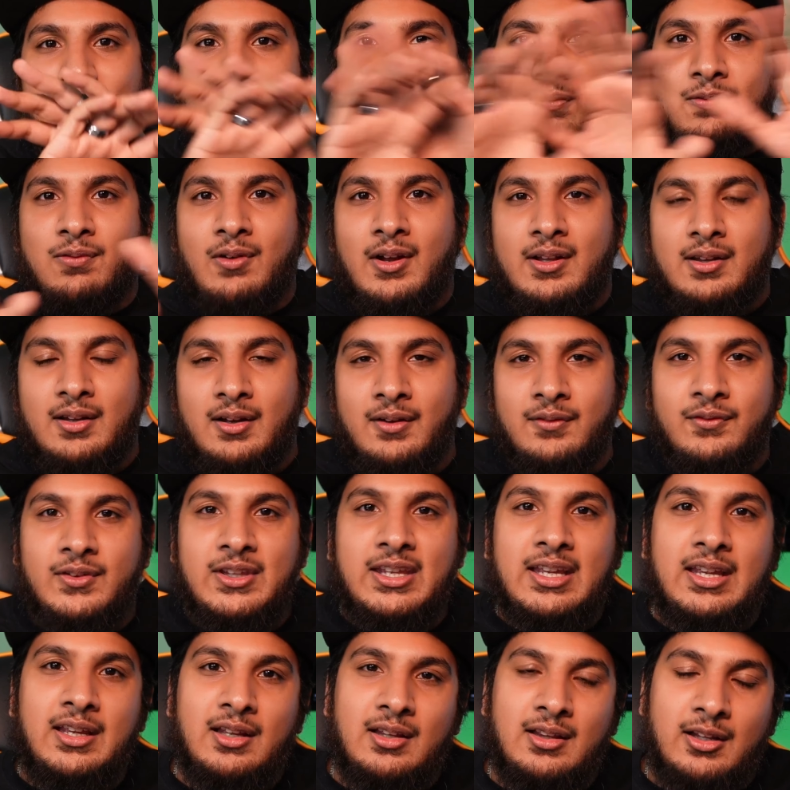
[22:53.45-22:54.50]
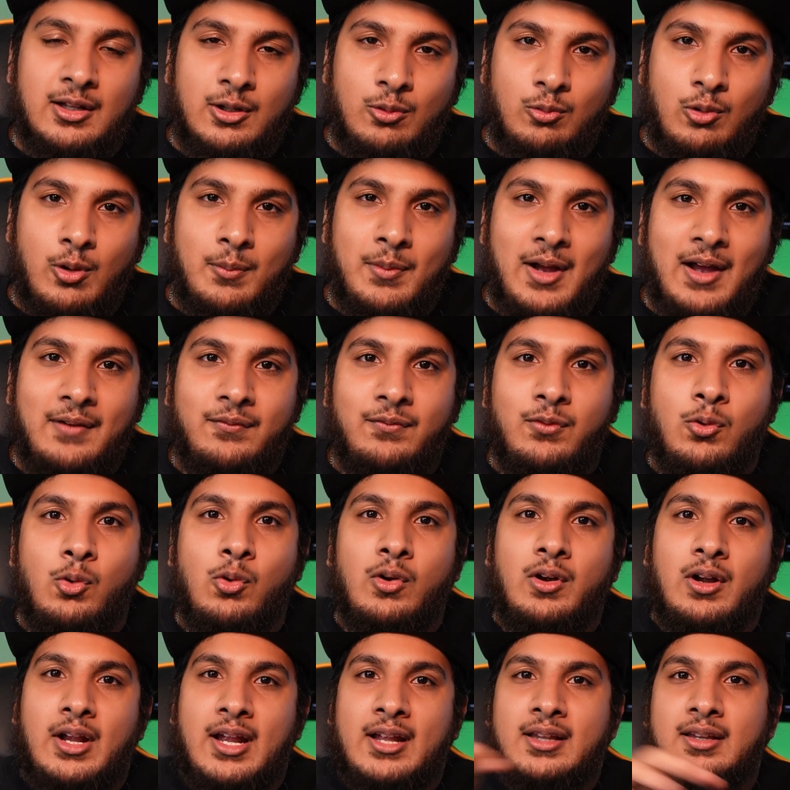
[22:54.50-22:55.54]
the front of the Litter Robot
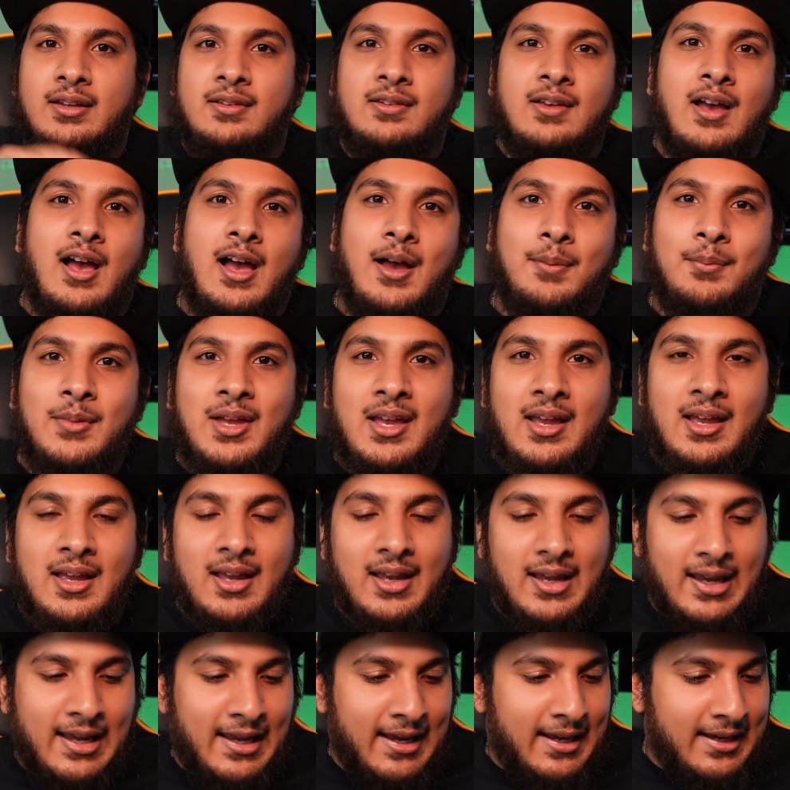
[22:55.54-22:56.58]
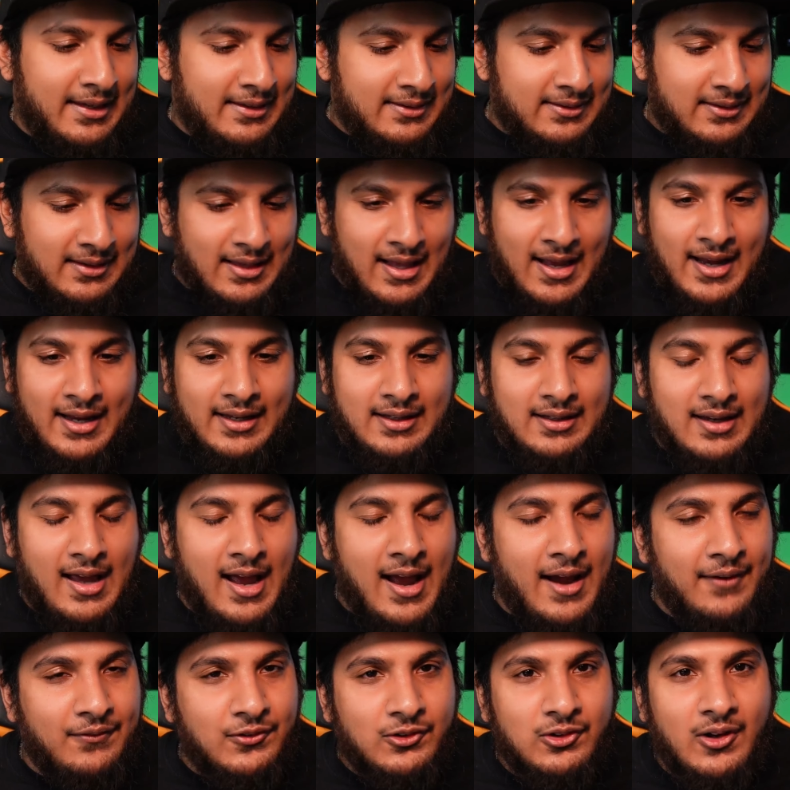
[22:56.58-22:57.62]
4 and the top. And
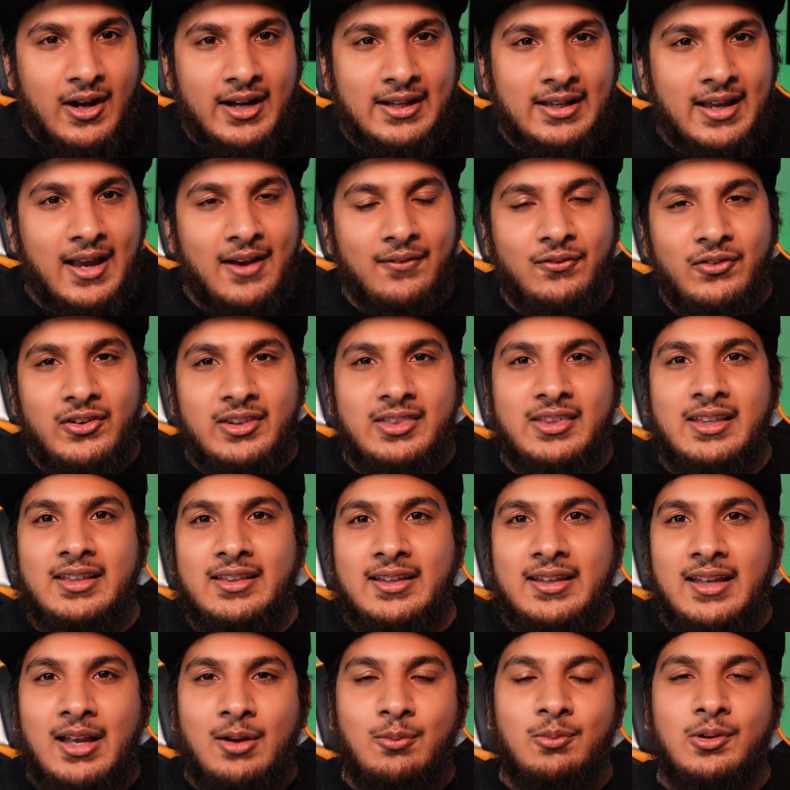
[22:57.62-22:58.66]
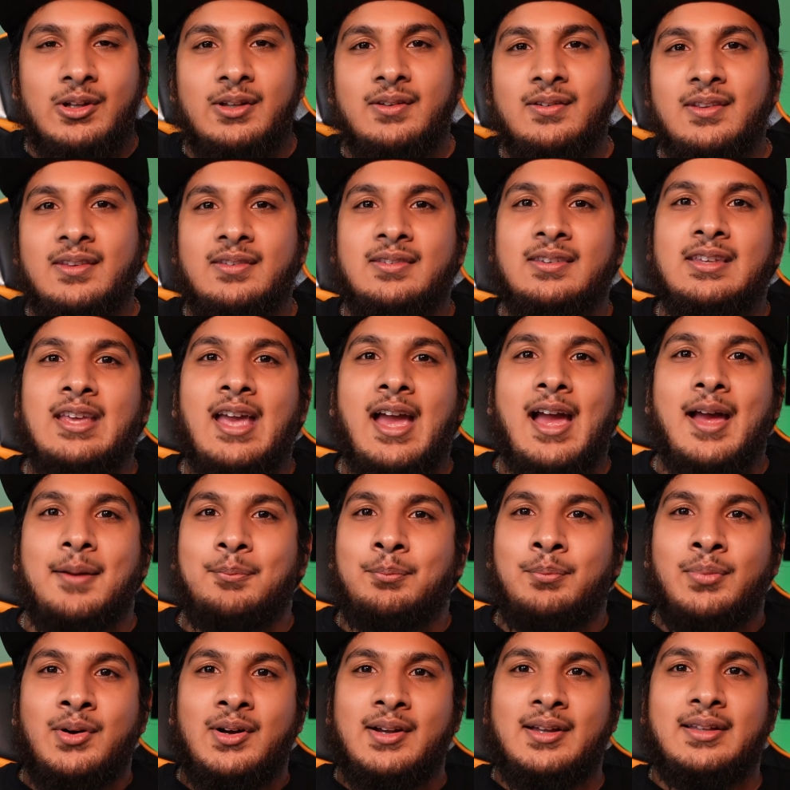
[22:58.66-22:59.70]
I've tried everything to get rid of this
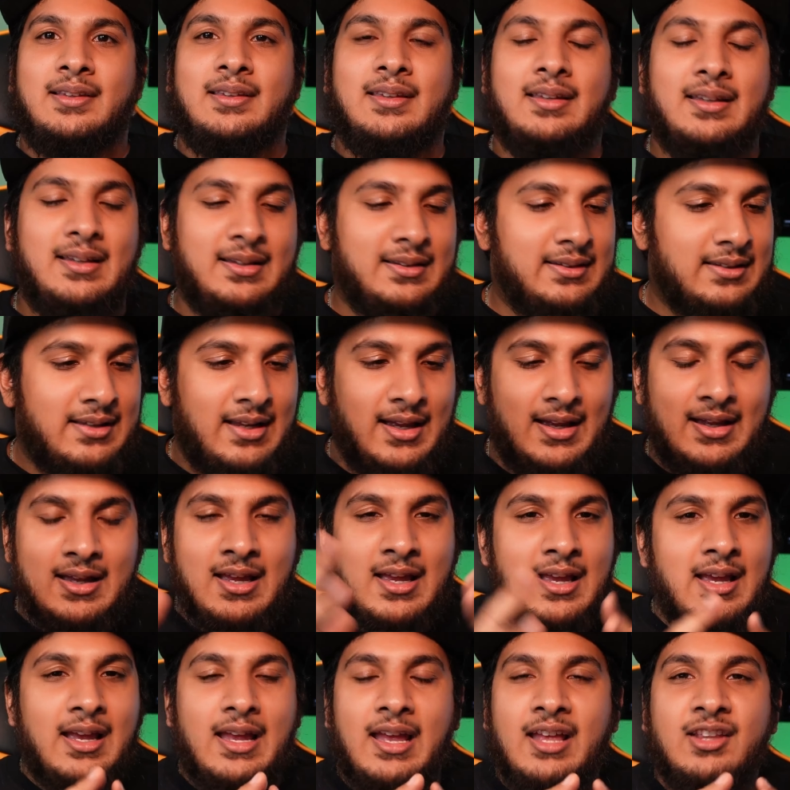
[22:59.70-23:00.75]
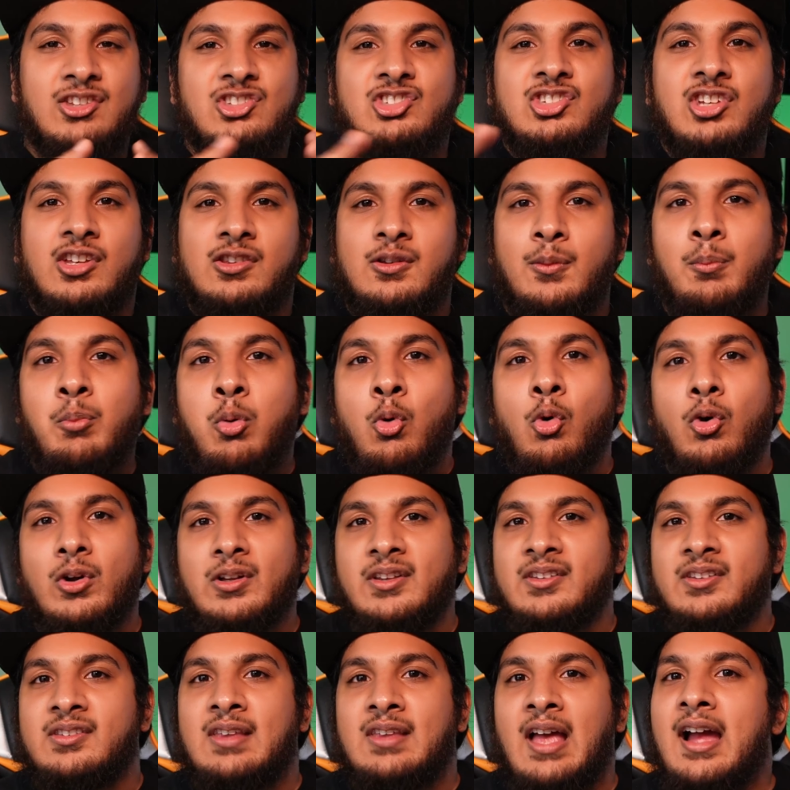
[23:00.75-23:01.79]
gap, but it's just a poor
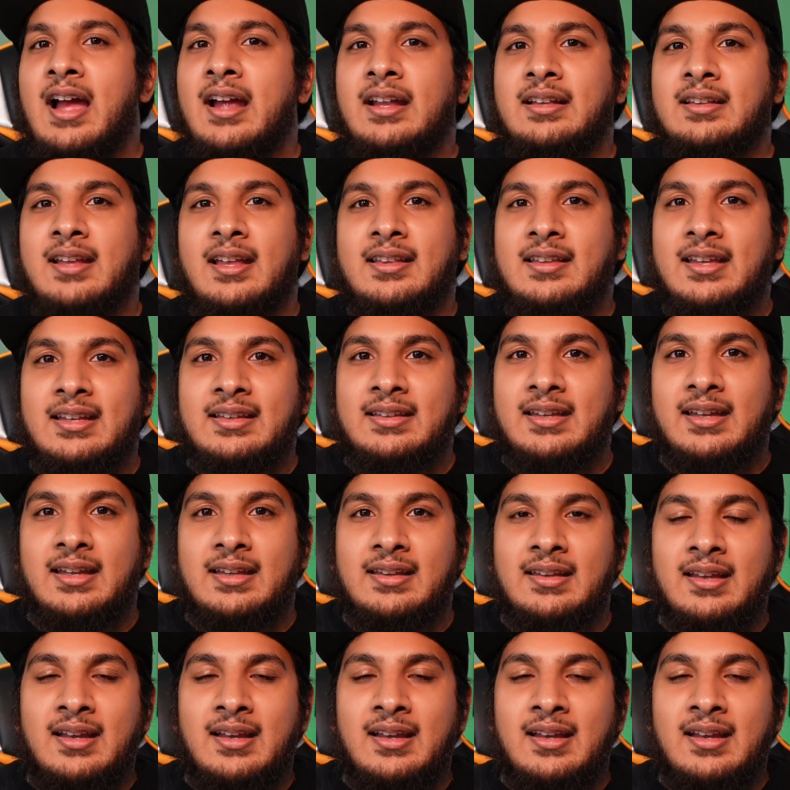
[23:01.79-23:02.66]
design that they did.